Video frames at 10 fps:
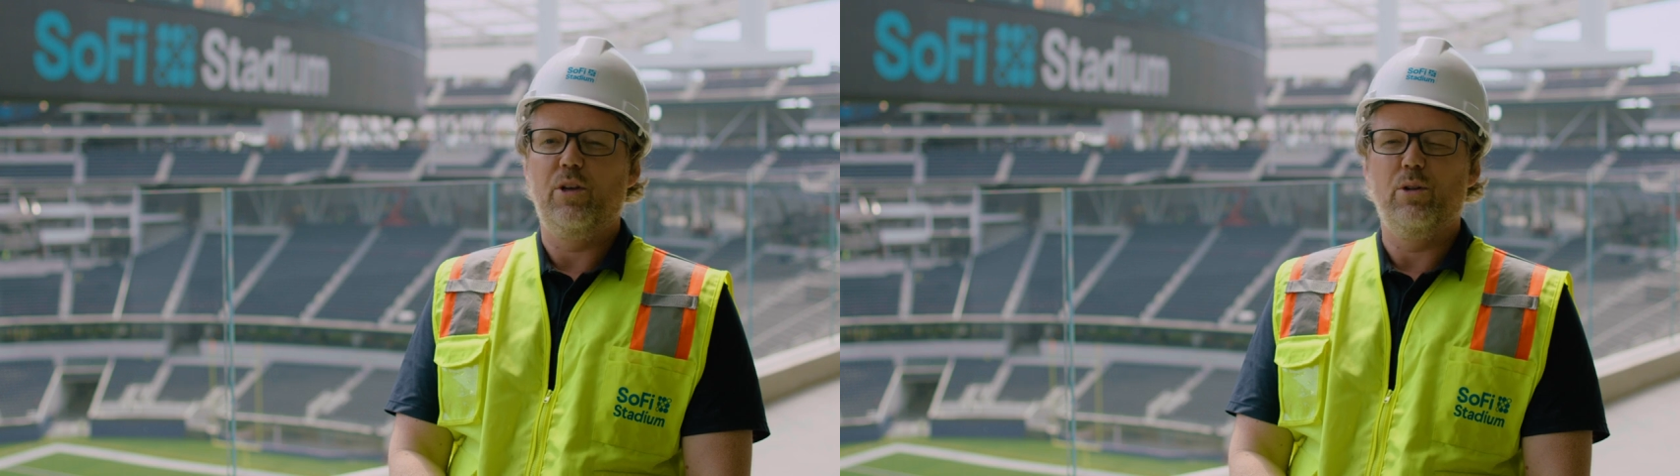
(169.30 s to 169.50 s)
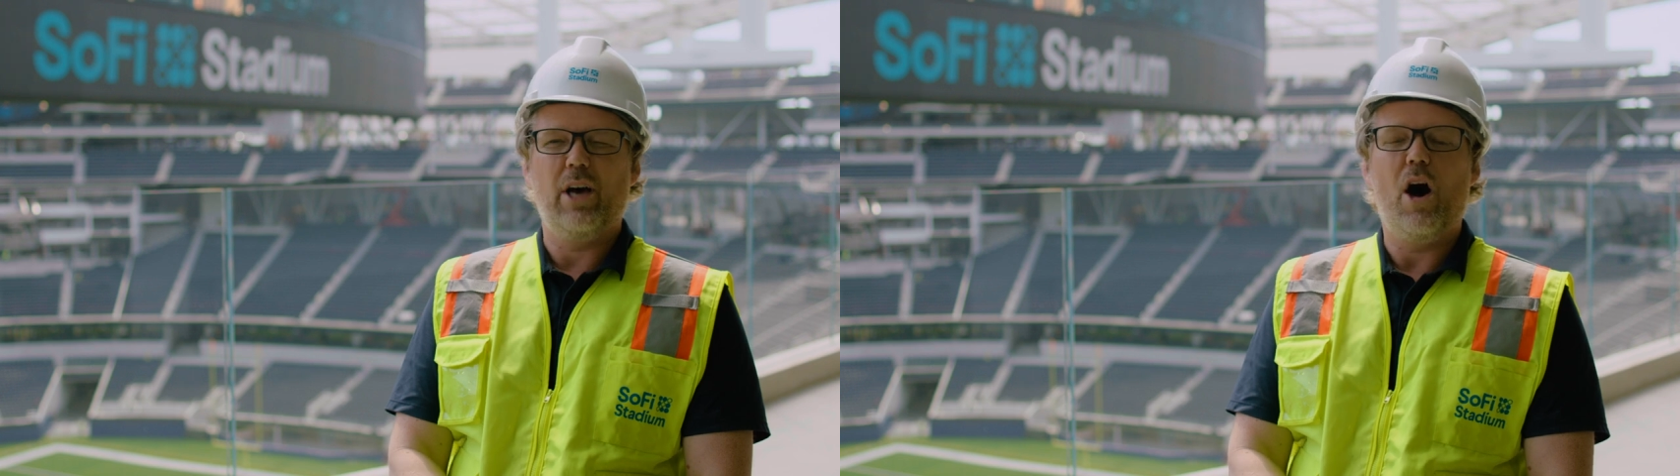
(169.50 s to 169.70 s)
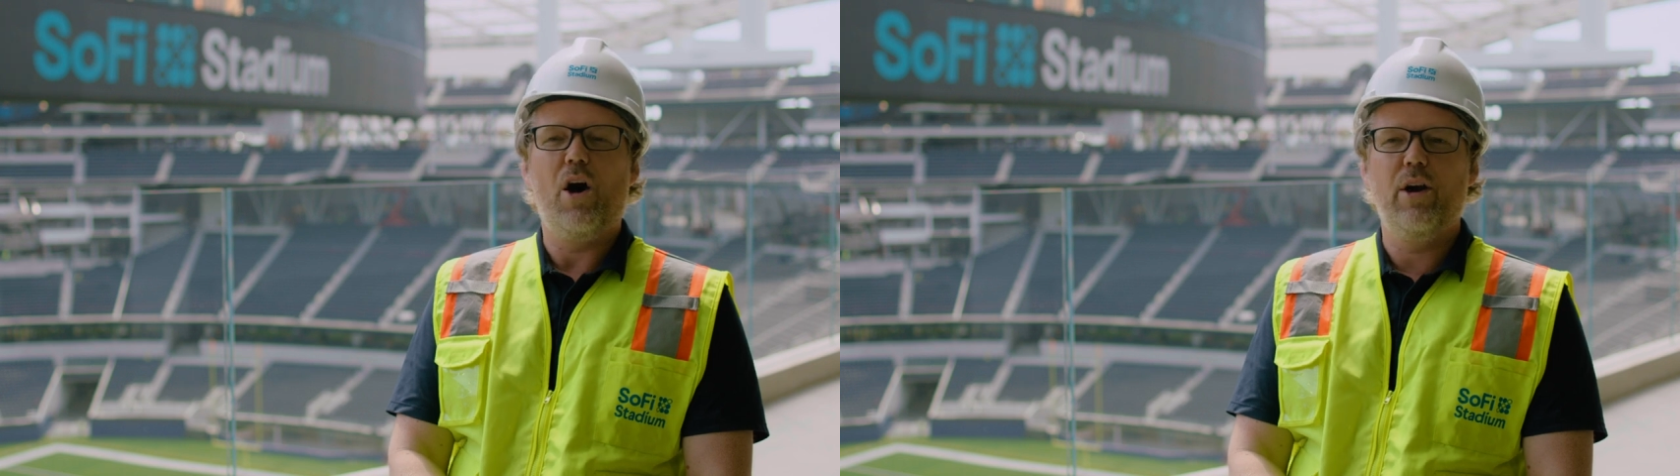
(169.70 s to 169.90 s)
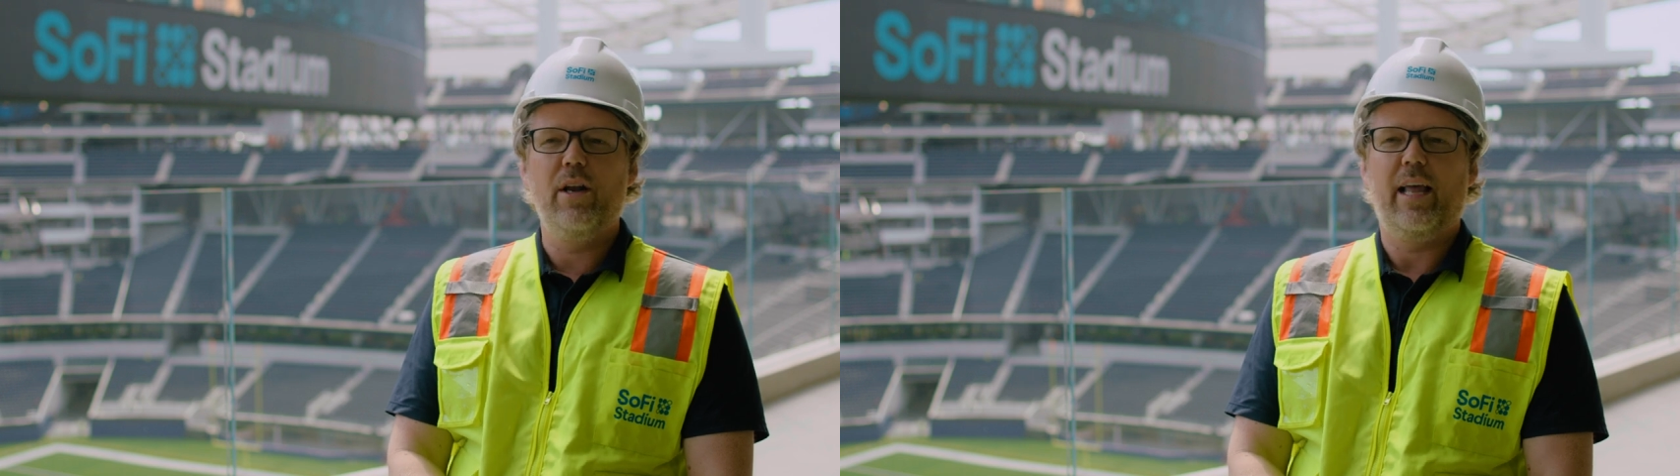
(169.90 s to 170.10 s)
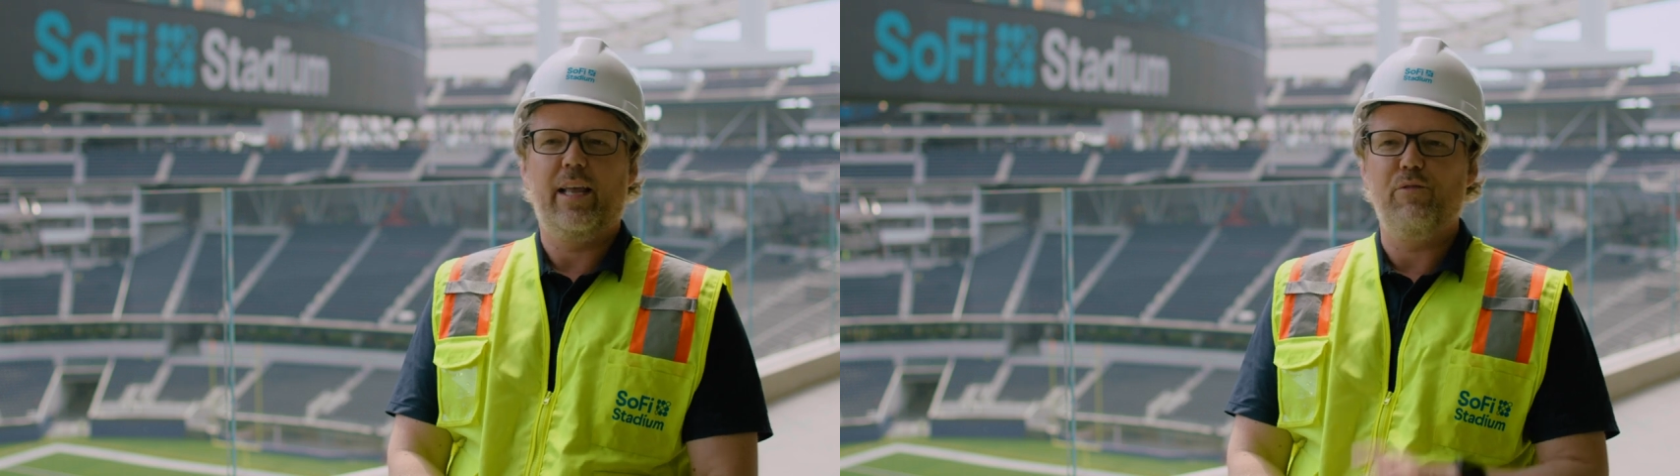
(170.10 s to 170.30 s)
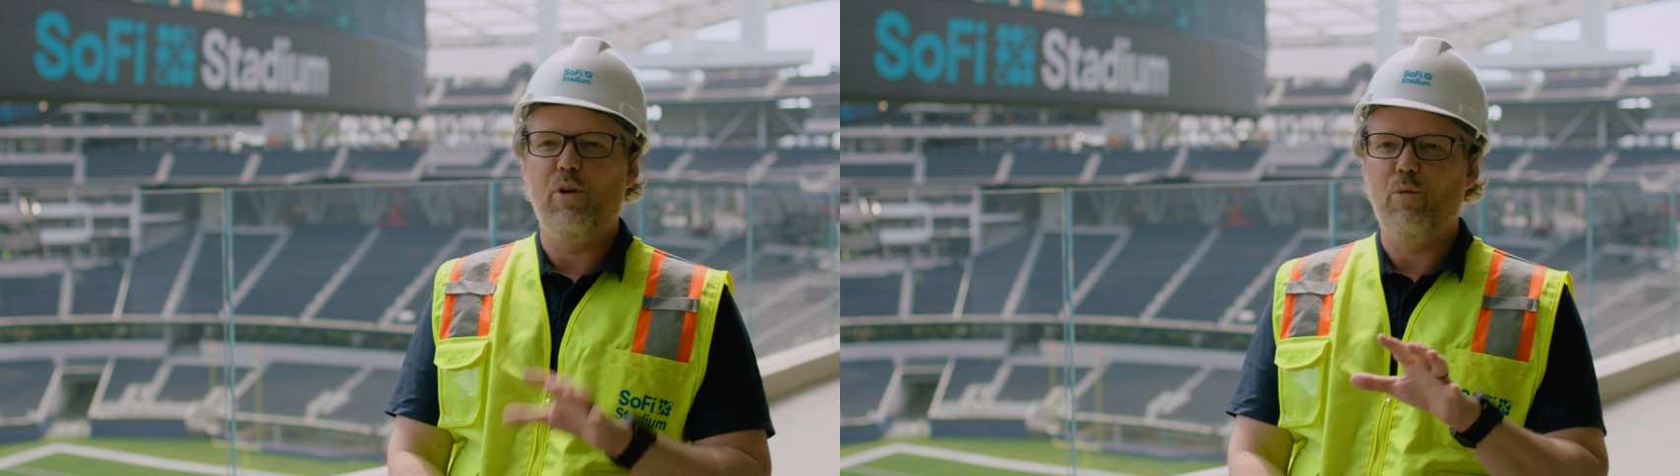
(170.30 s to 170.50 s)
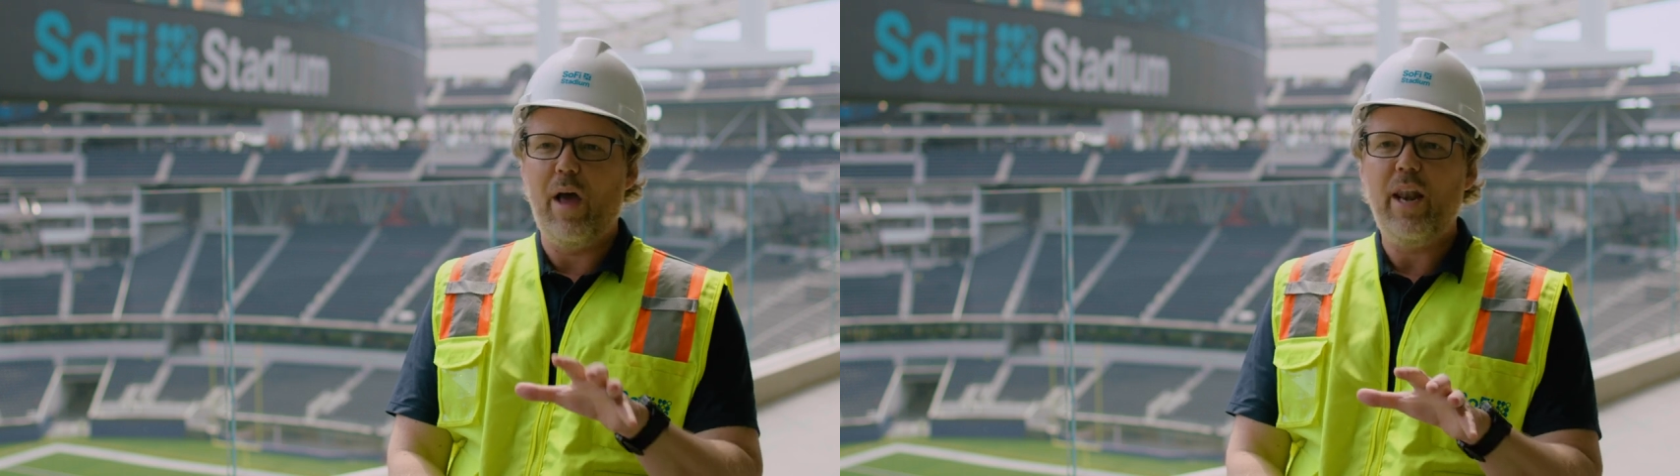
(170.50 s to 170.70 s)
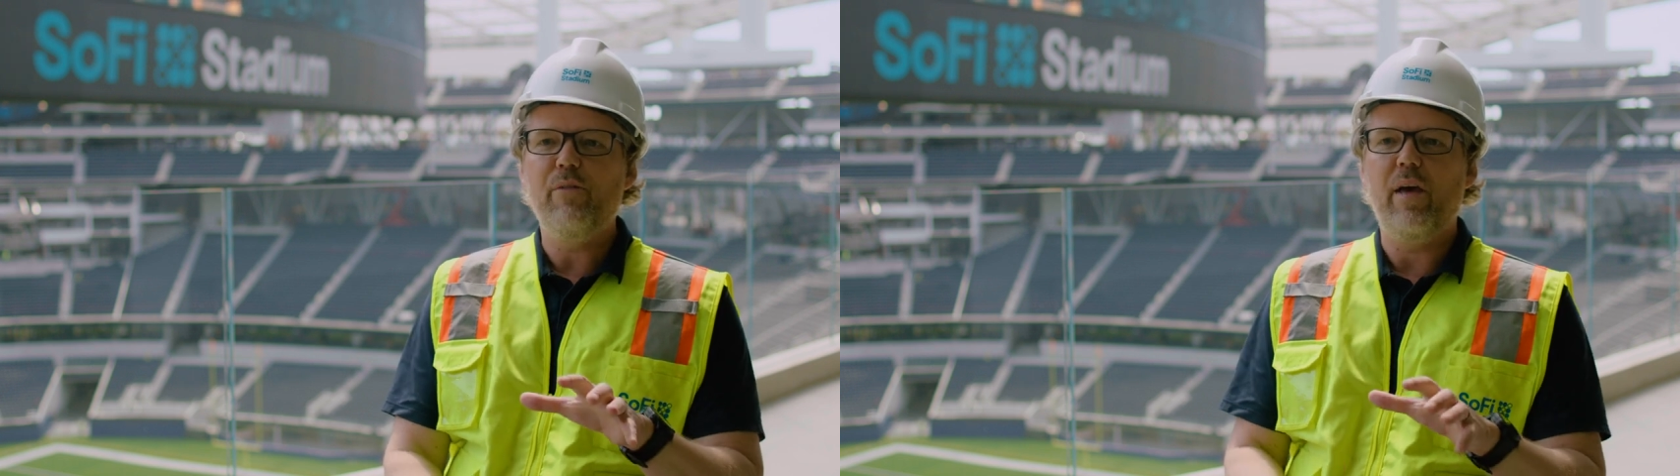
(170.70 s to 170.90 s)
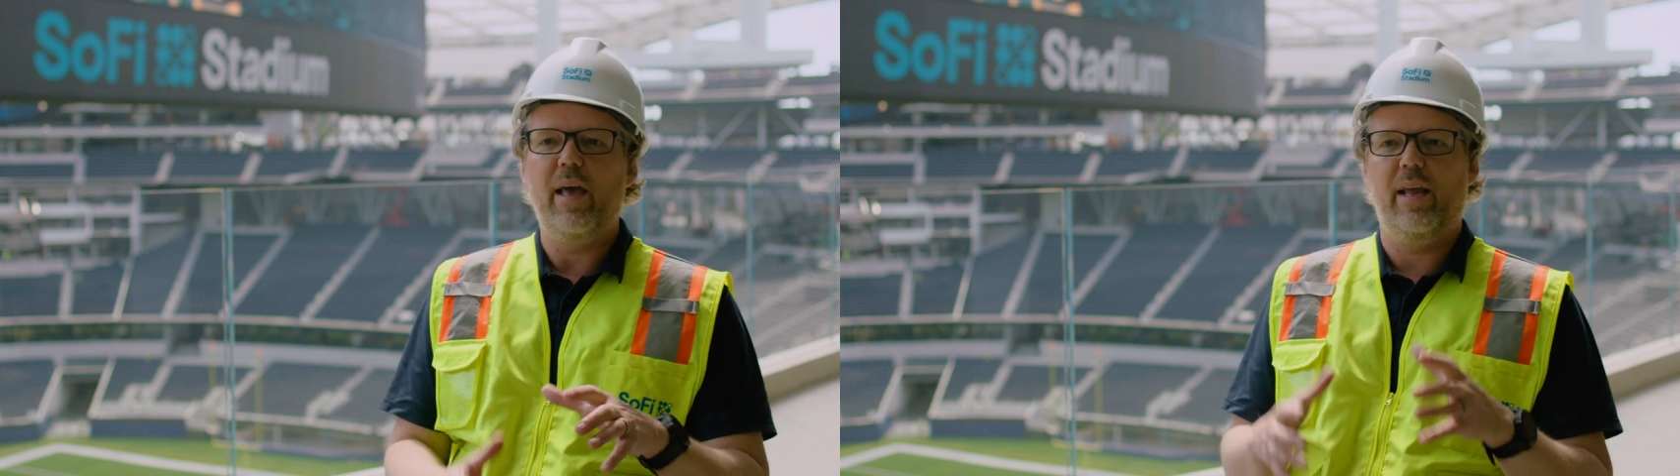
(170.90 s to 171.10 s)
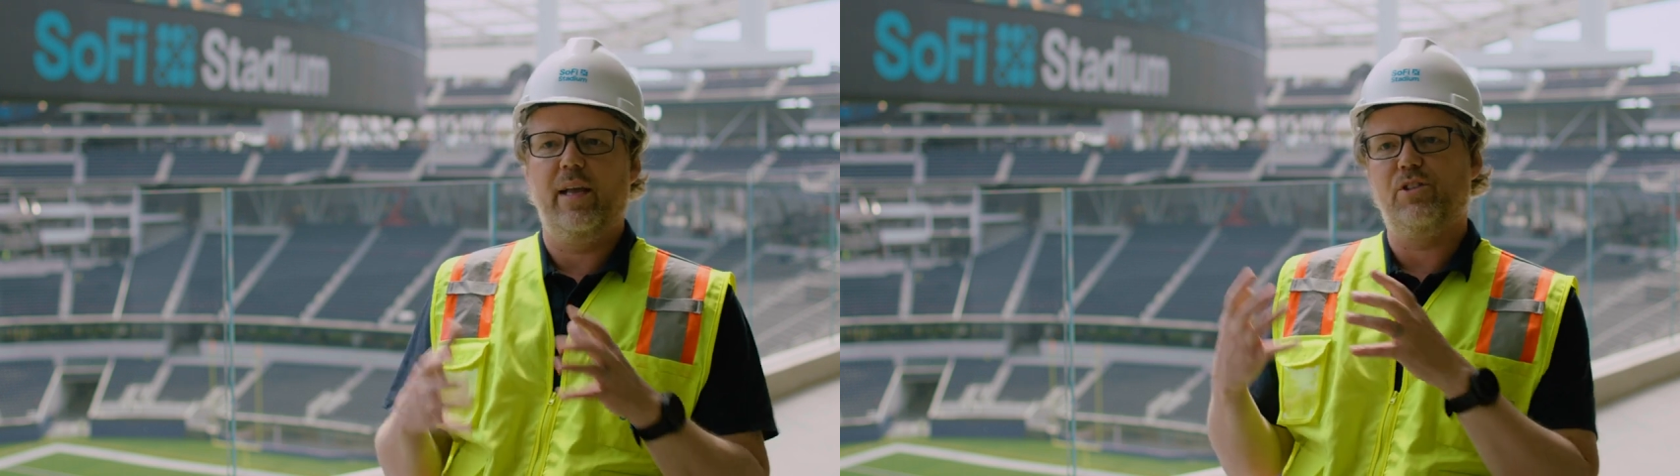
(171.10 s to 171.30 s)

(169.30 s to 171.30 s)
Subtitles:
So it's hard, like if you're renovating,